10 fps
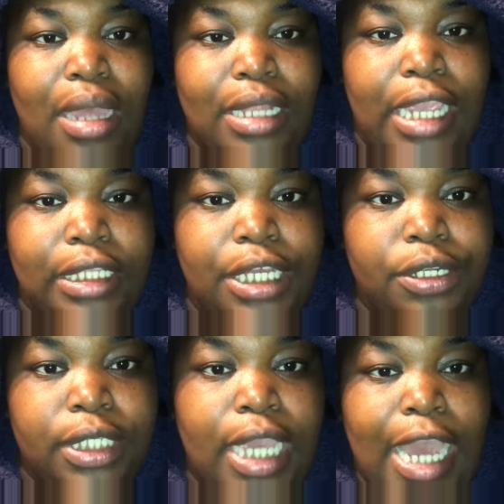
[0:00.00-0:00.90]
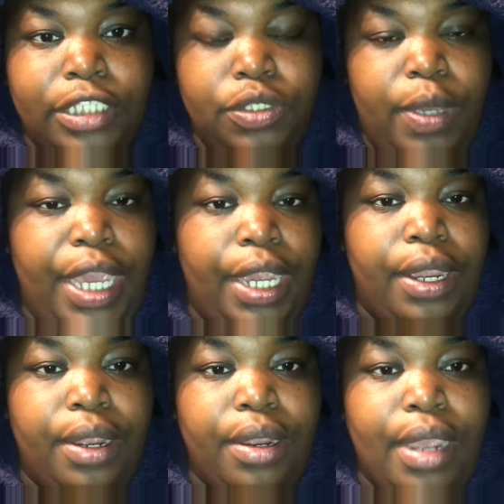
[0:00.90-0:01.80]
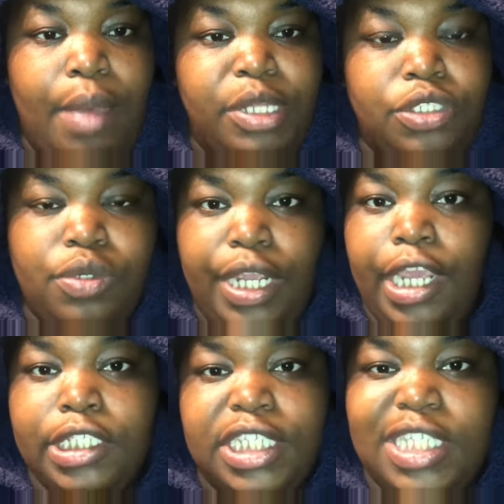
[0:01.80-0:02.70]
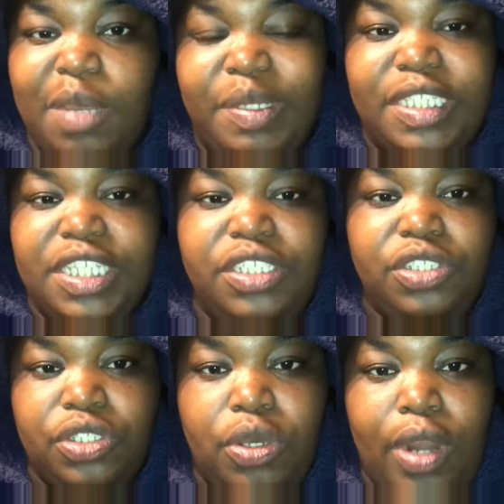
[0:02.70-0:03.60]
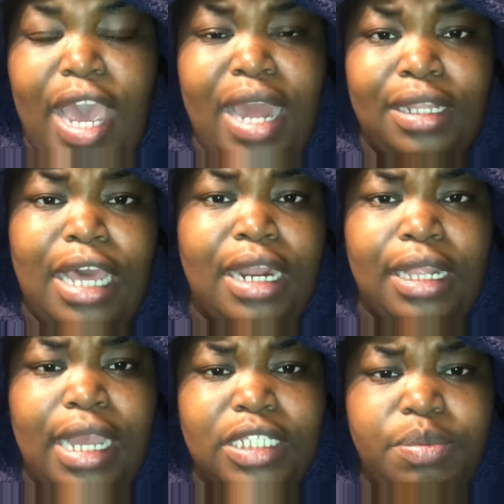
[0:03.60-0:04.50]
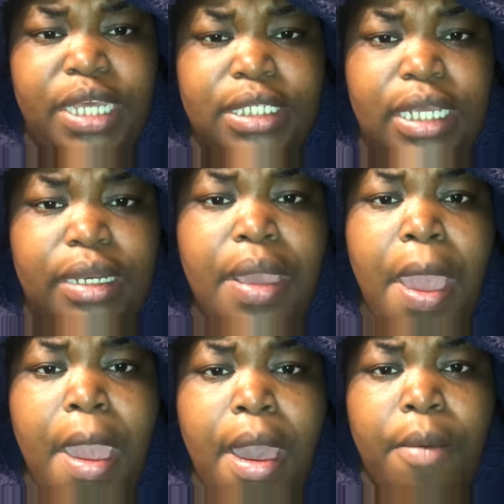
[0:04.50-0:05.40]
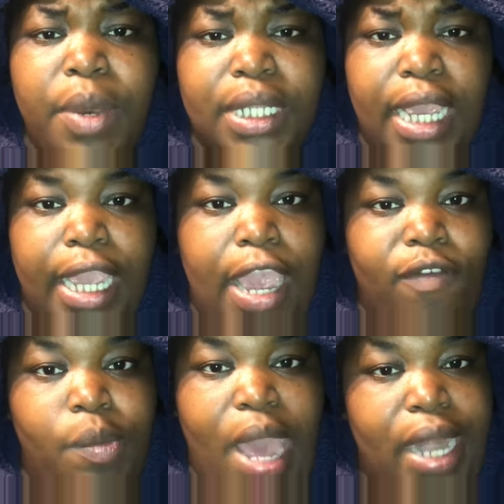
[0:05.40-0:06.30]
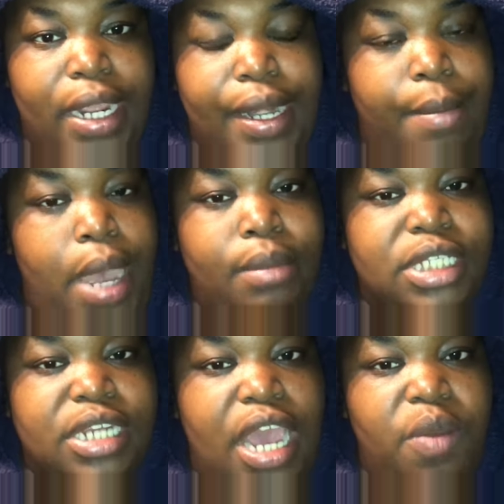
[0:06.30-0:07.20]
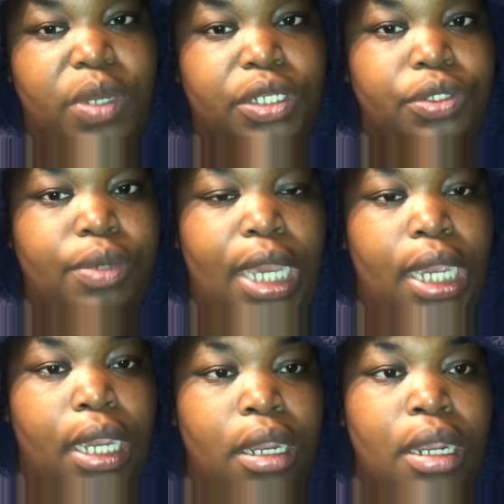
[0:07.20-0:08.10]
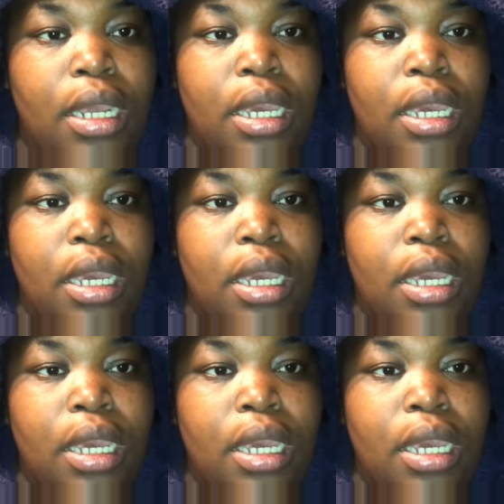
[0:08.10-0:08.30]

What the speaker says: Like, literally, I do hair. I've been doing hair since I've been 10 years old. I had a lot of clients back then. But, like, everybody and their mamas now want to do hair.